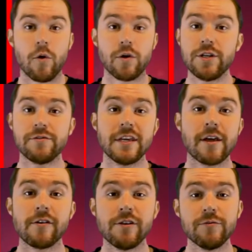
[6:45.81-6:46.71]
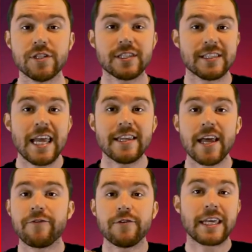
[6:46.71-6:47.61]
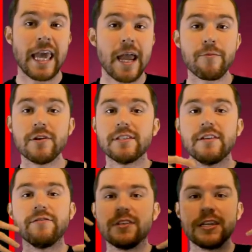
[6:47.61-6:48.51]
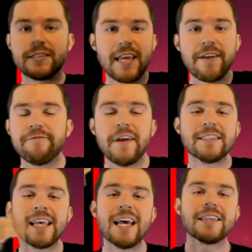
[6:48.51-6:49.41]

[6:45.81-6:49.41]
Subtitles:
Or do you think that he was just saying that for the cameras and to save face?